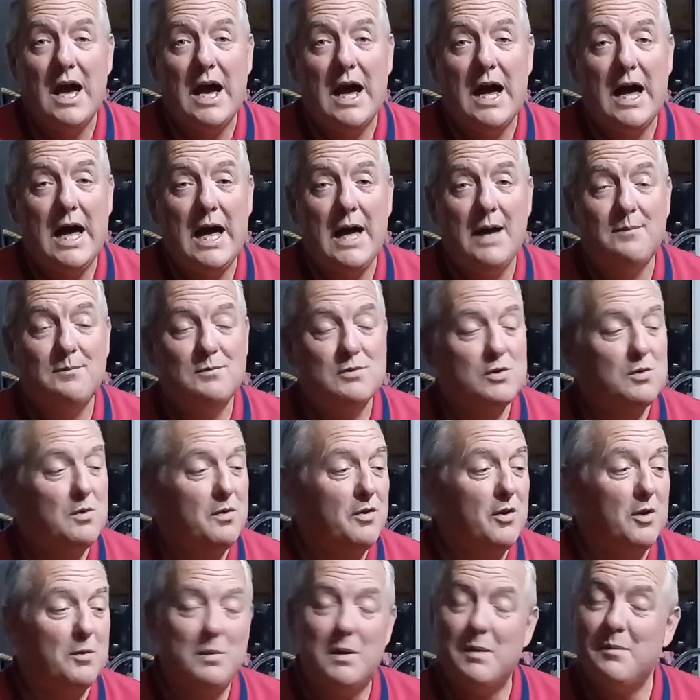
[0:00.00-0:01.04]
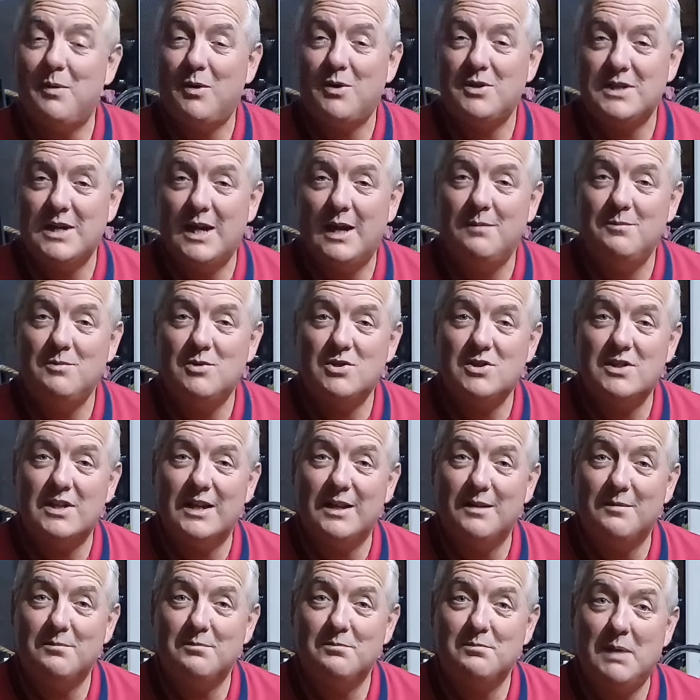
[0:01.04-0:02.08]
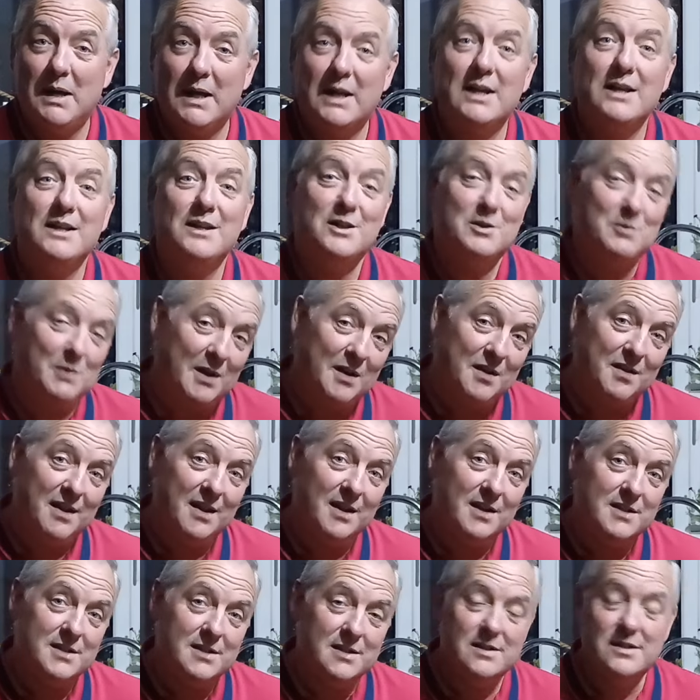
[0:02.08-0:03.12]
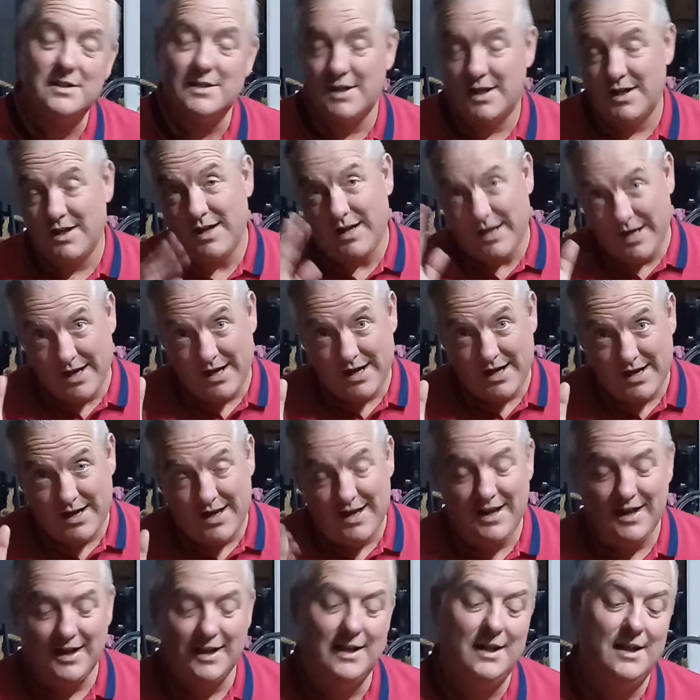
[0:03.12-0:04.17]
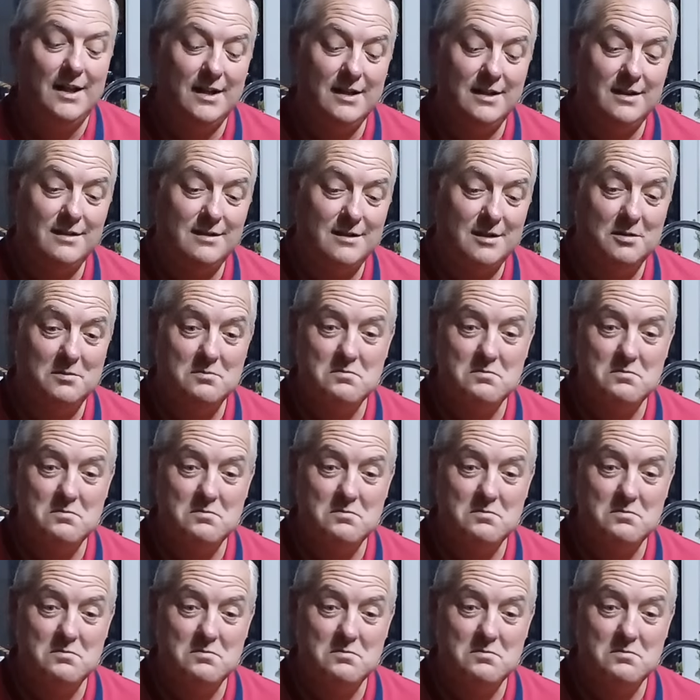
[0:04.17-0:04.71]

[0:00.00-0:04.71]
So I thought it'd be about time just to get back in the swing of things and say hi and